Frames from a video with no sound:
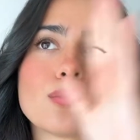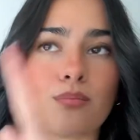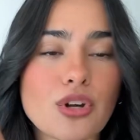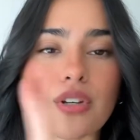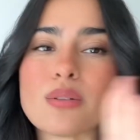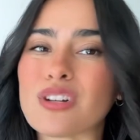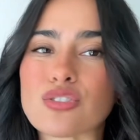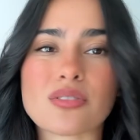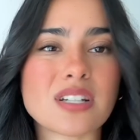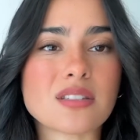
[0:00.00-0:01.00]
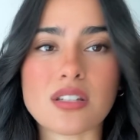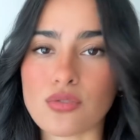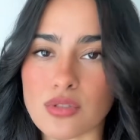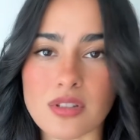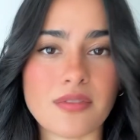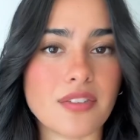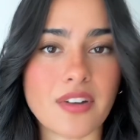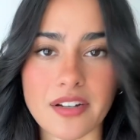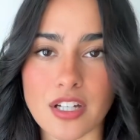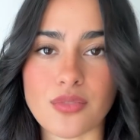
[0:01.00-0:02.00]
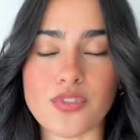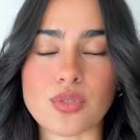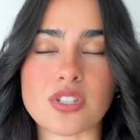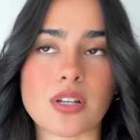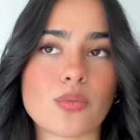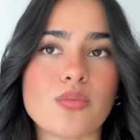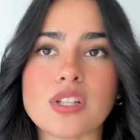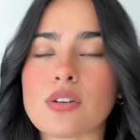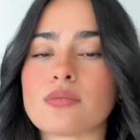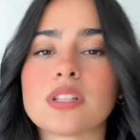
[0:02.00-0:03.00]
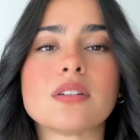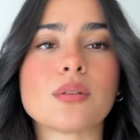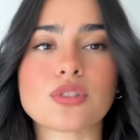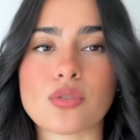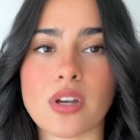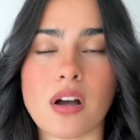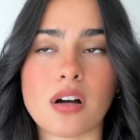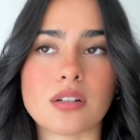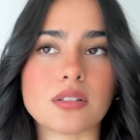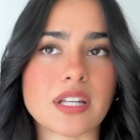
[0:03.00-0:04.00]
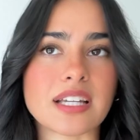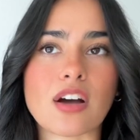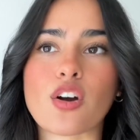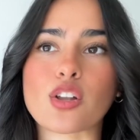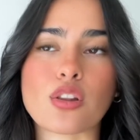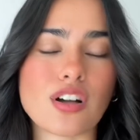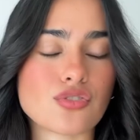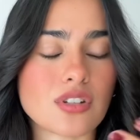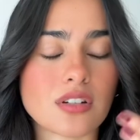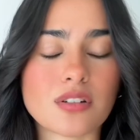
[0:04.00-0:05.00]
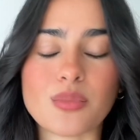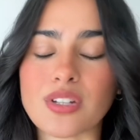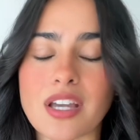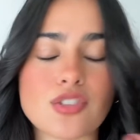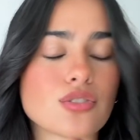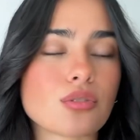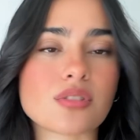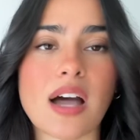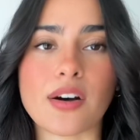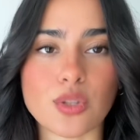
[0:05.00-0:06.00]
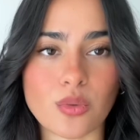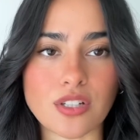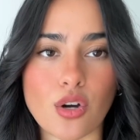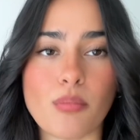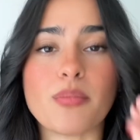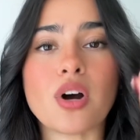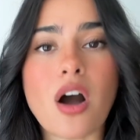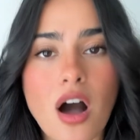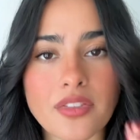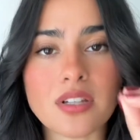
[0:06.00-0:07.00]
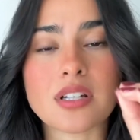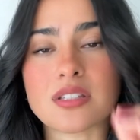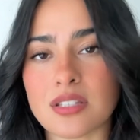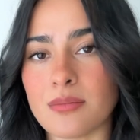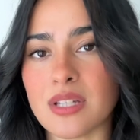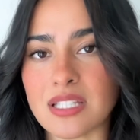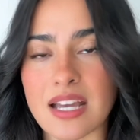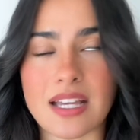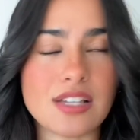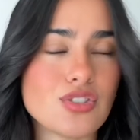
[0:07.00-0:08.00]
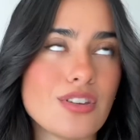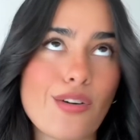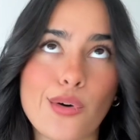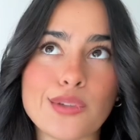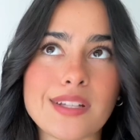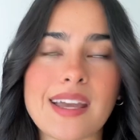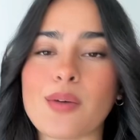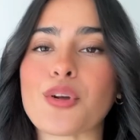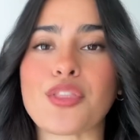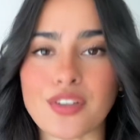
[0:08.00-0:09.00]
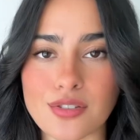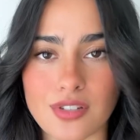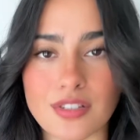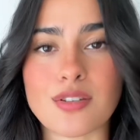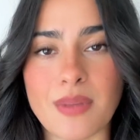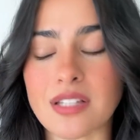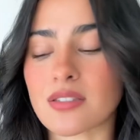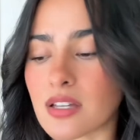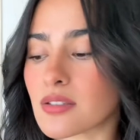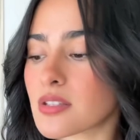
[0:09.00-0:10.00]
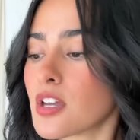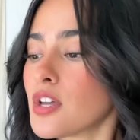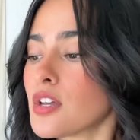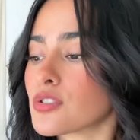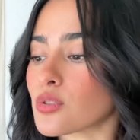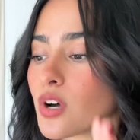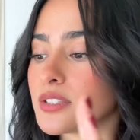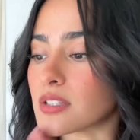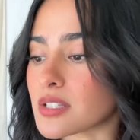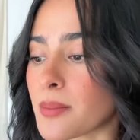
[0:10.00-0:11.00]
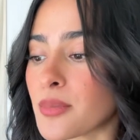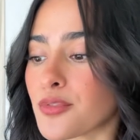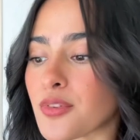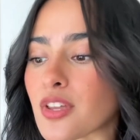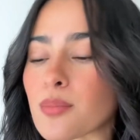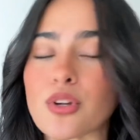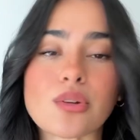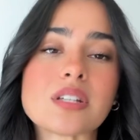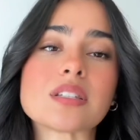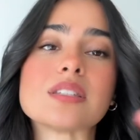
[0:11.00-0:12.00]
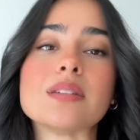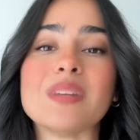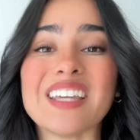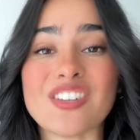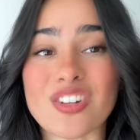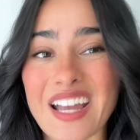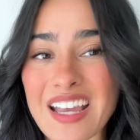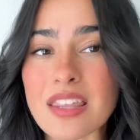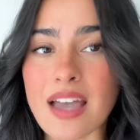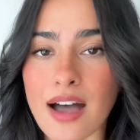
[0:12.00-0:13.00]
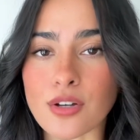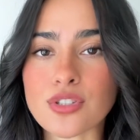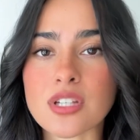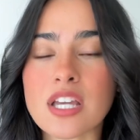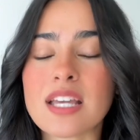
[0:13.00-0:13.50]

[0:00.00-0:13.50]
Mercury retrogrades can usually be very confusing. We don't really know what's going on. Like, our logic, communication goes out the window. But on the Cazimi day is the only day where things start to make sense. So on December 5th, Mercury is Cazimi in your 8th house.